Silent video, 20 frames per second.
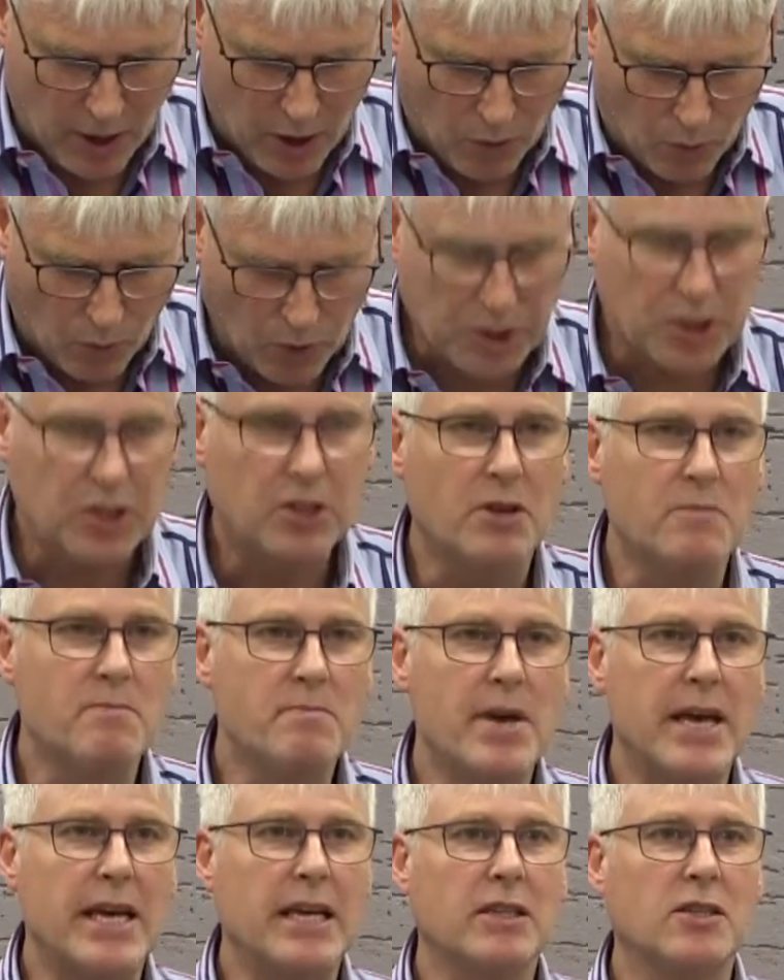was the
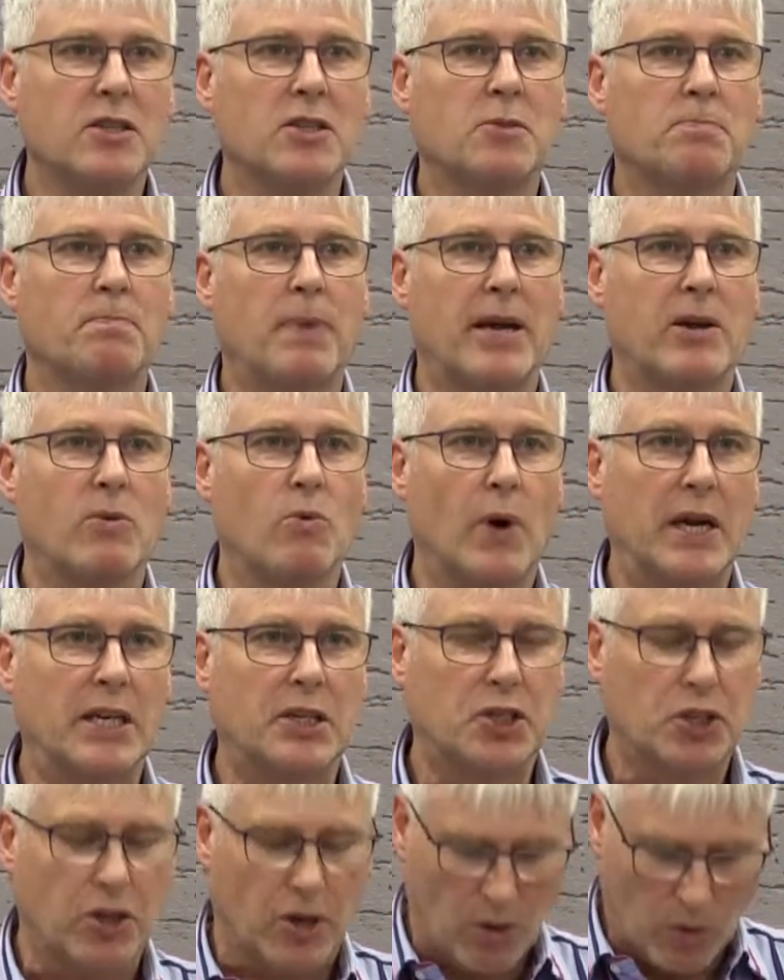means by
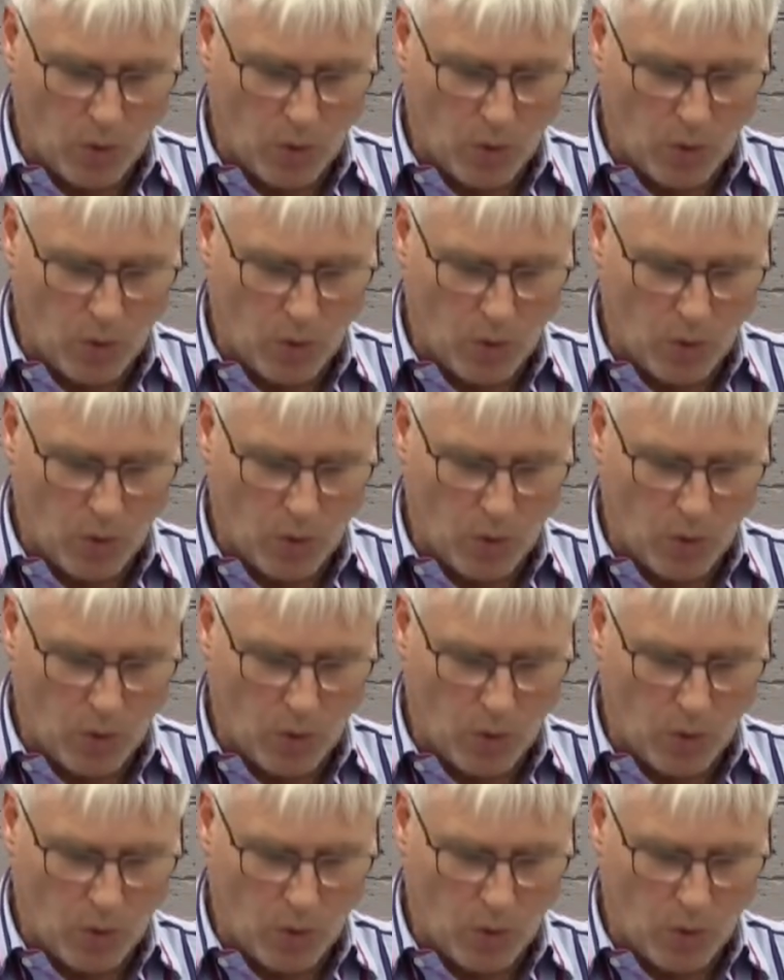which